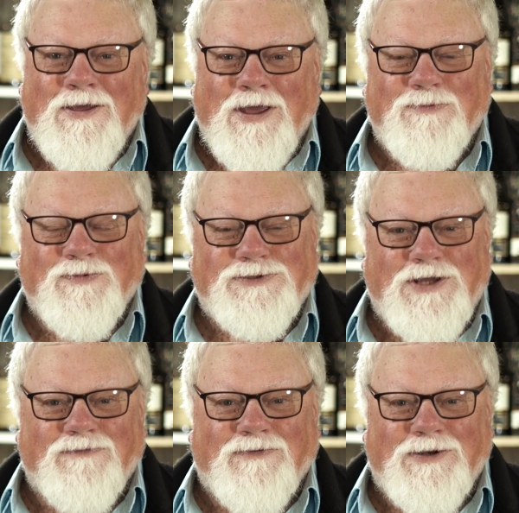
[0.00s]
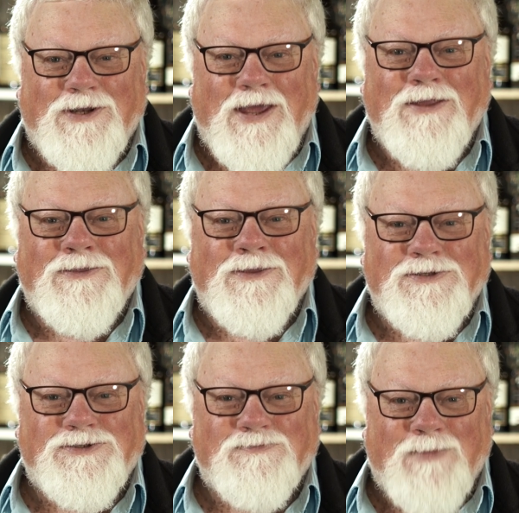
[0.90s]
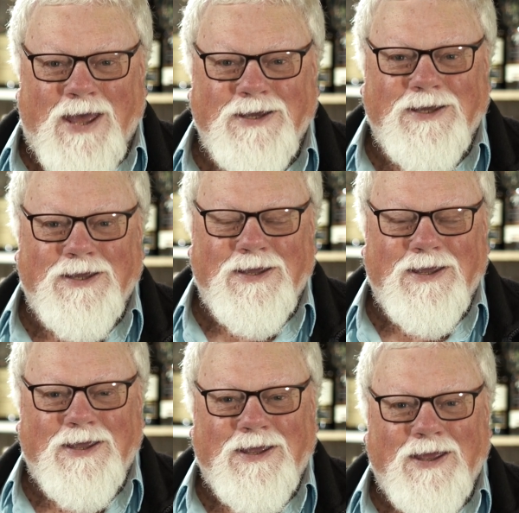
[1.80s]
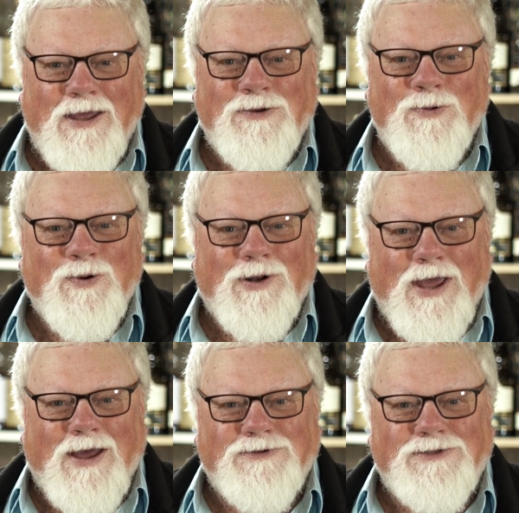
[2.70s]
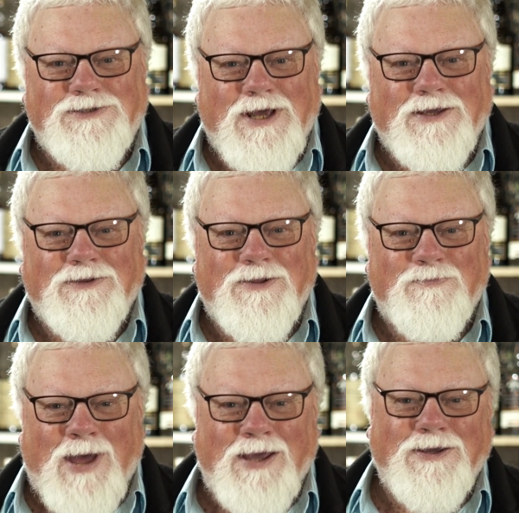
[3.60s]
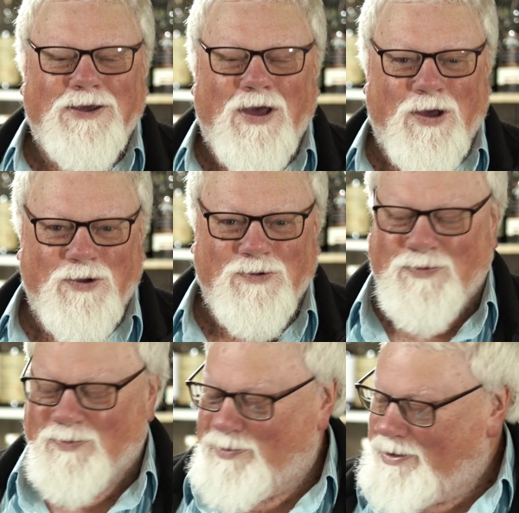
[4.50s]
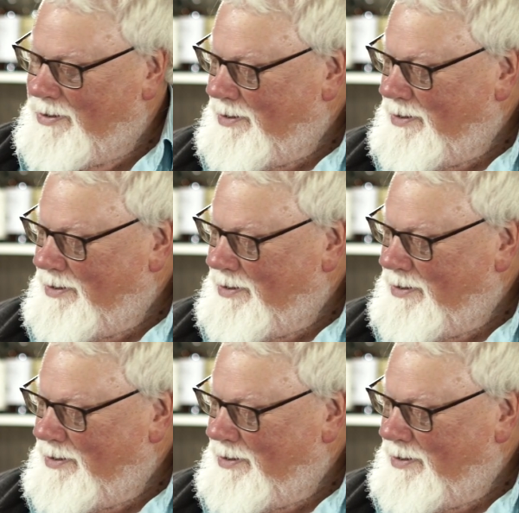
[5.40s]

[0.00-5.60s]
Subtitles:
it was given in this mug and you were allowed to take the mug home.